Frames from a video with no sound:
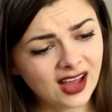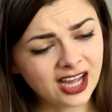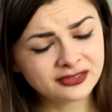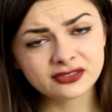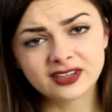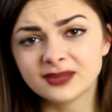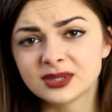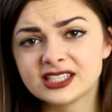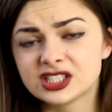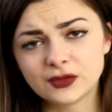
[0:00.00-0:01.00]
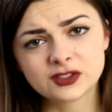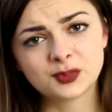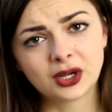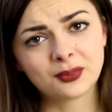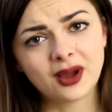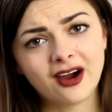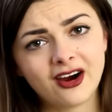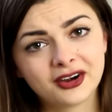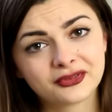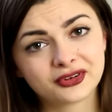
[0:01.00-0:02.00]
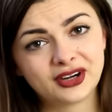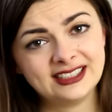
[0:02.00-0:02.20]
I've developed a soft spot in my heart for